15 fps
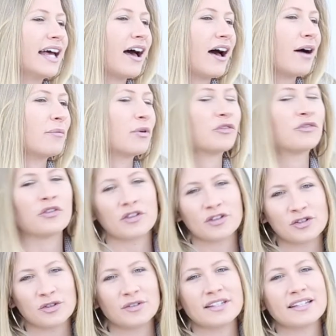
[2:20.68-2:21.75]
um, or for the
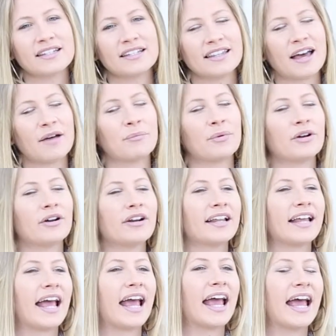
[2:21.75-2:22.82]
students to see that
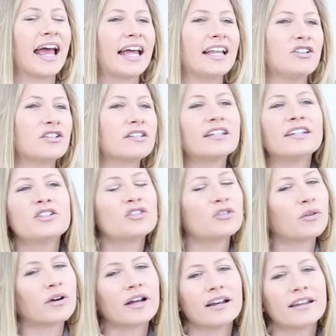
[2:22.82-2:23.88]
bird and just
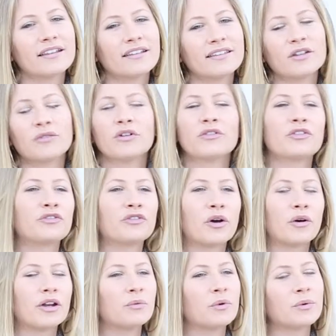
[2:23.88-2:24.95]
enjoyed the river
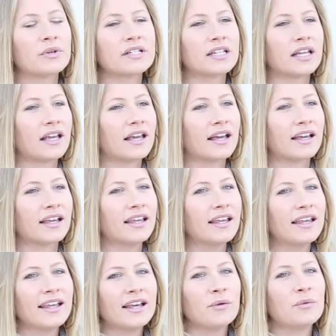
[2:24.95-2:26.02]
float. And we were seeing,
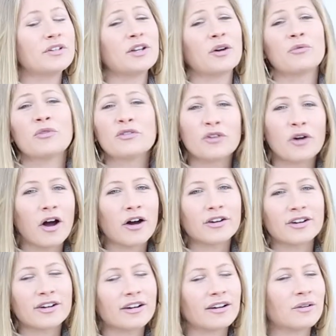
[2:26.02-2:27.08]
we saw river
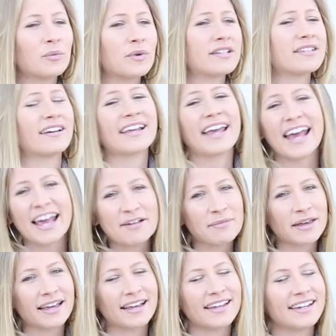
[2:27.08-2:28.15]
otter, we saw
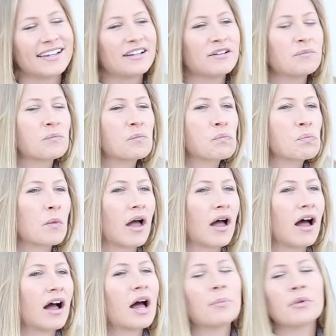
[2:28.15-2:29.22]
caiman,
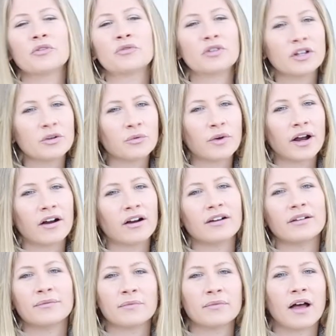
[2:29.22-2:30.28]
uh, a couple of really
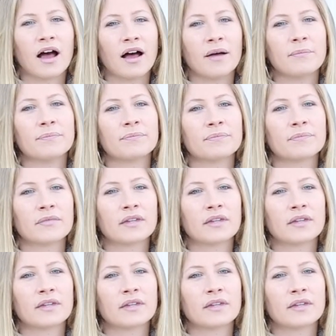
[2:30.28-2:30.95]
rare um,